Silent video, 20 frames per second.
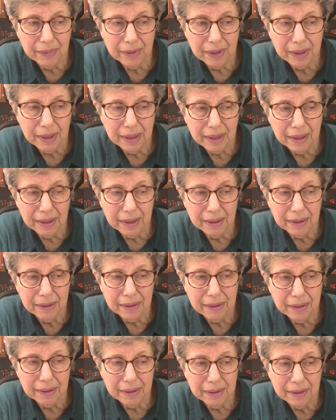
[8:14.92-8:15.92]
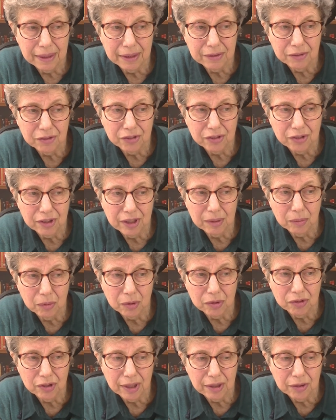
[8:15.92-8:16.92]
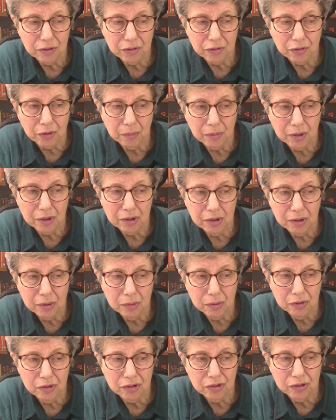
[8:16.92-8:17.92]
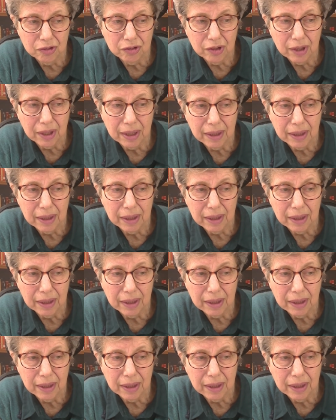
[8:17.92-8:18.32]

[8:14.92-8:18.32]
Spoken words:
Let's see what else from the news